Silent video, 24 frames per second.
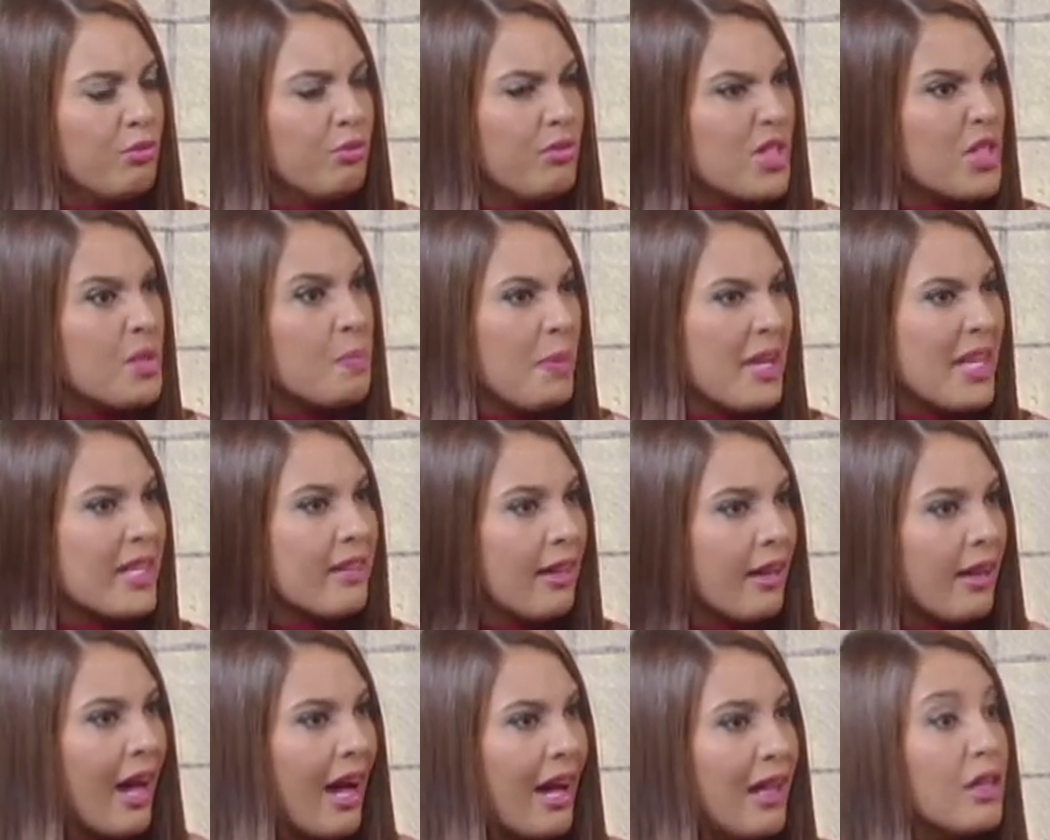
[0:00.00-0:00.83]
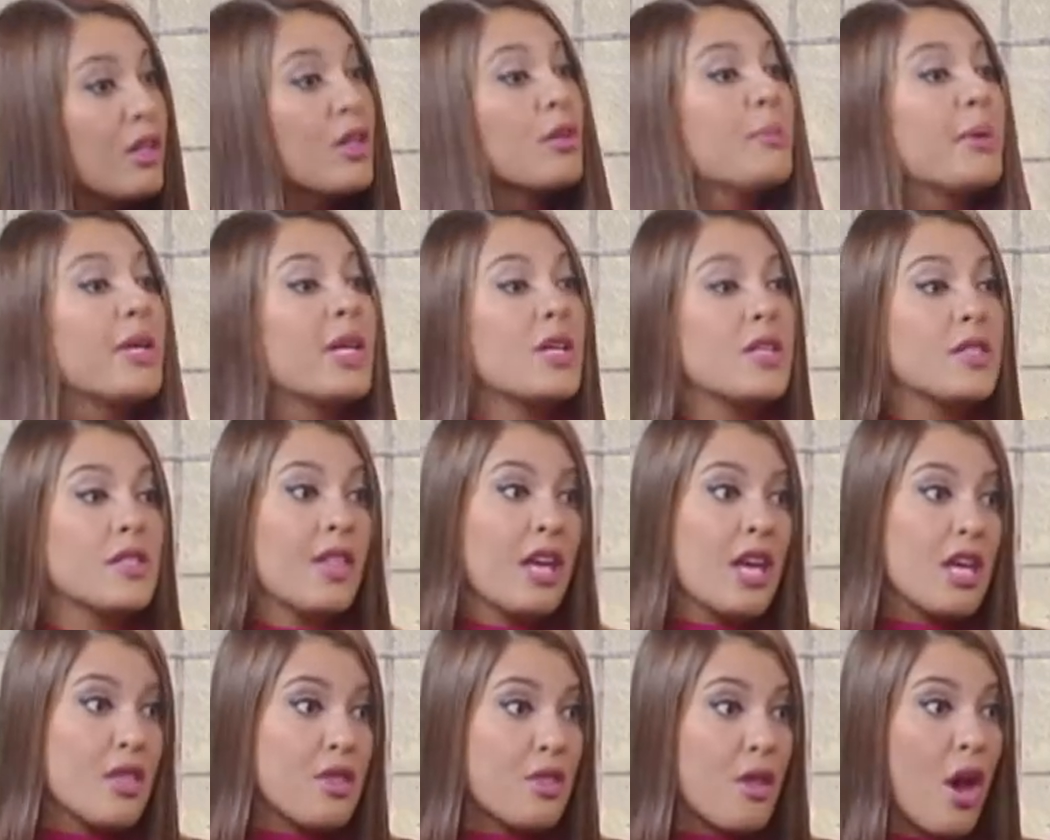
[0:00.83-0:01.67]
speak Tagalog because
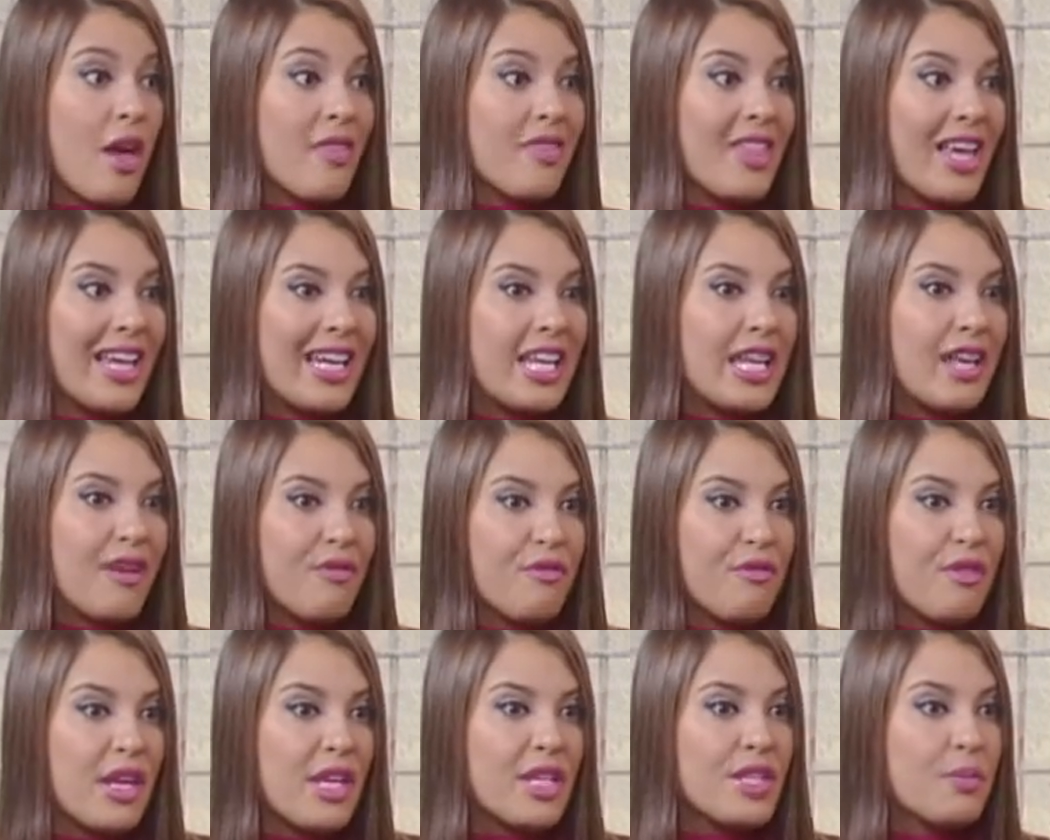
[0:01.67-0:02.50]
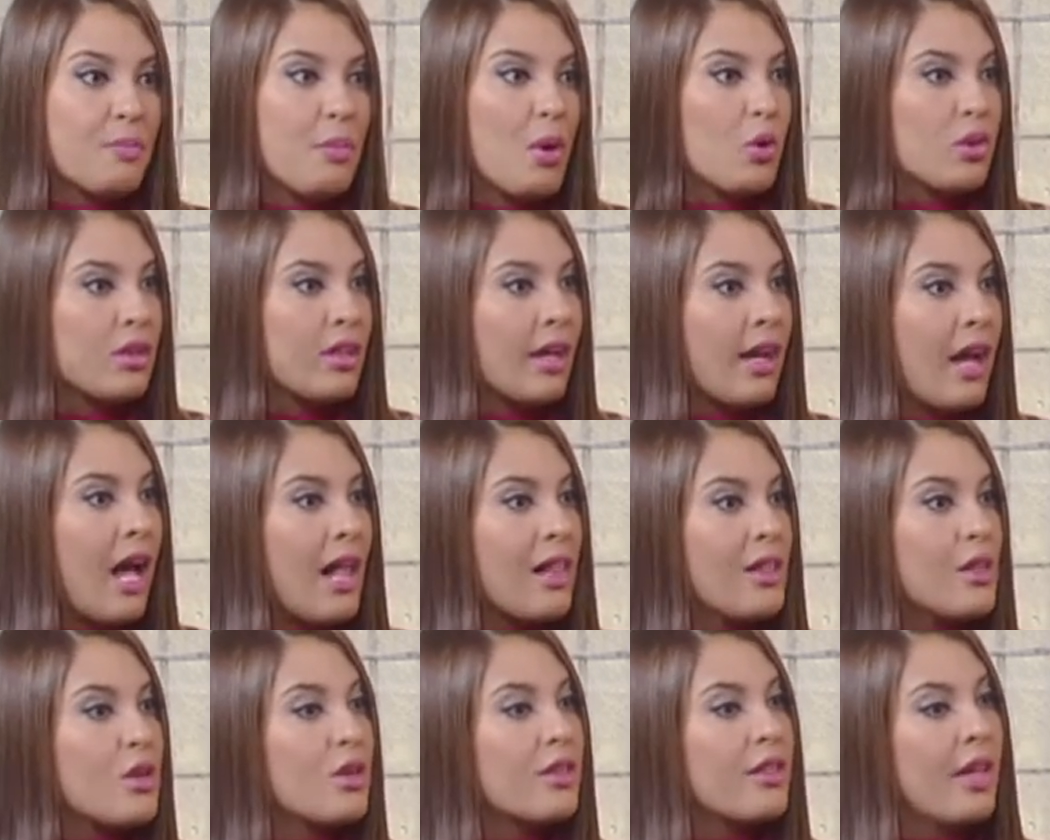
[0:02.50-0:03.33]
they thought that if they spoke
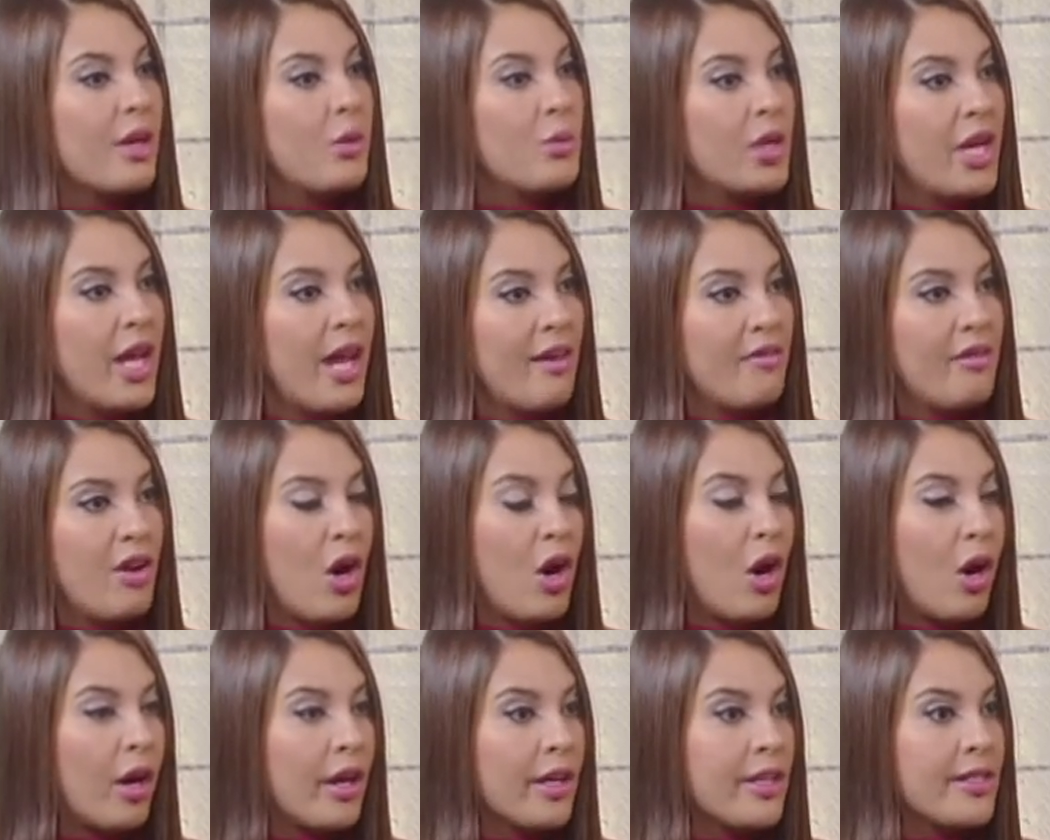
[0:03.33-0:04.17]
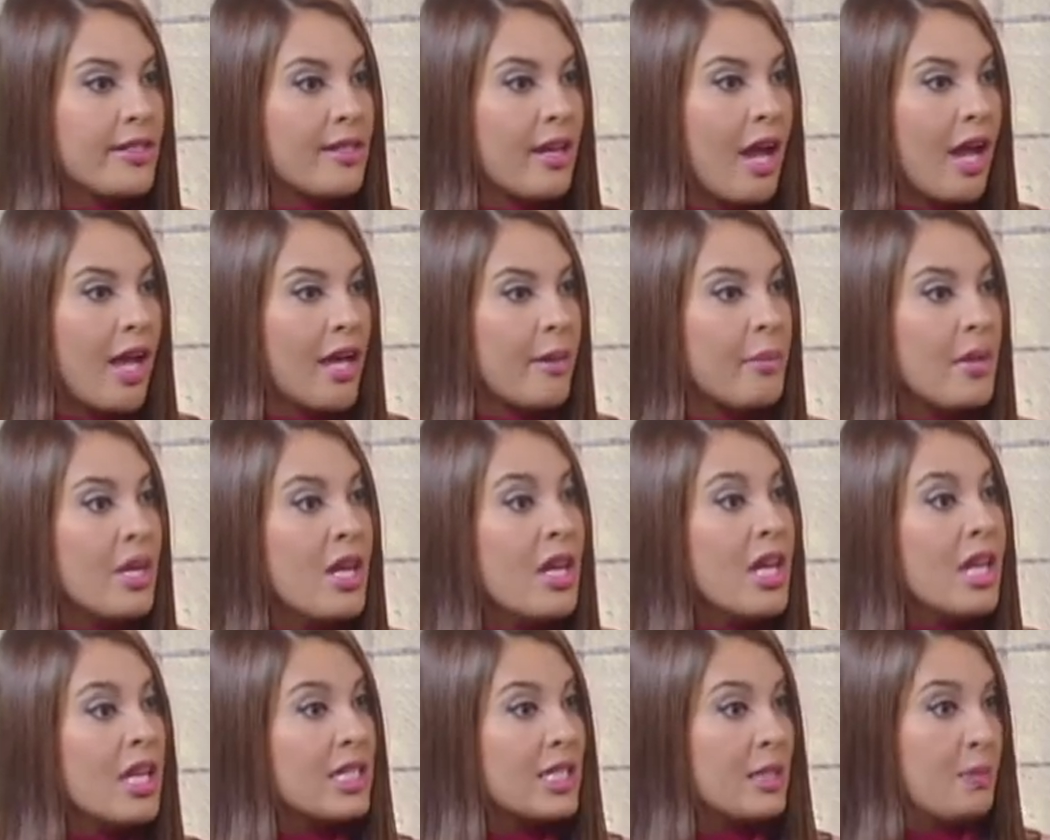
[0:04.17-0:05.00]
Tagalog, they would have a hard time
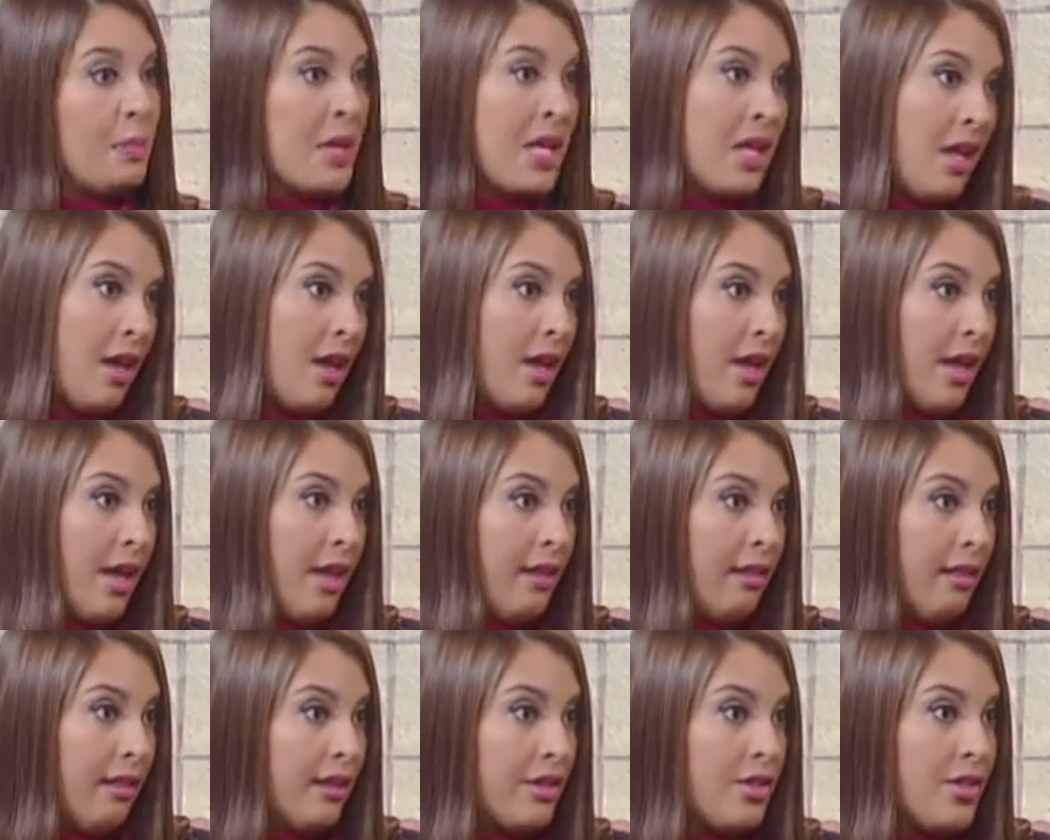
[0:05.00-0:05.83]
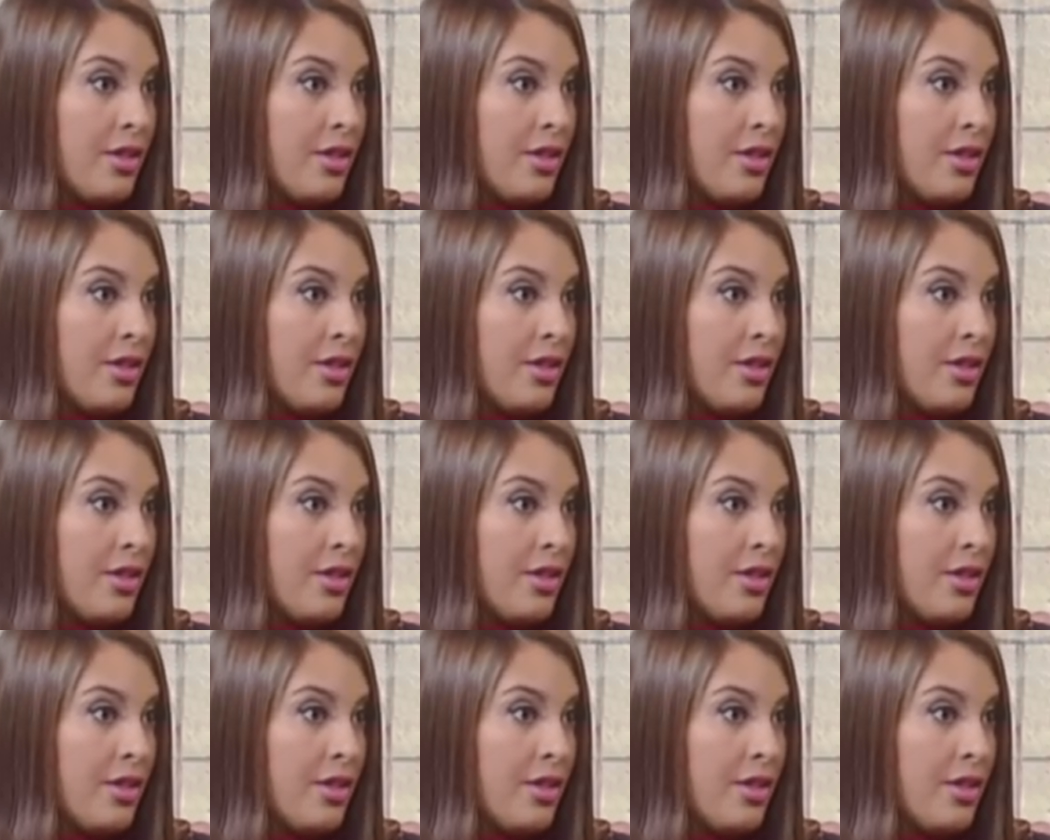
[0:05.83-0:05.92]
speaking English.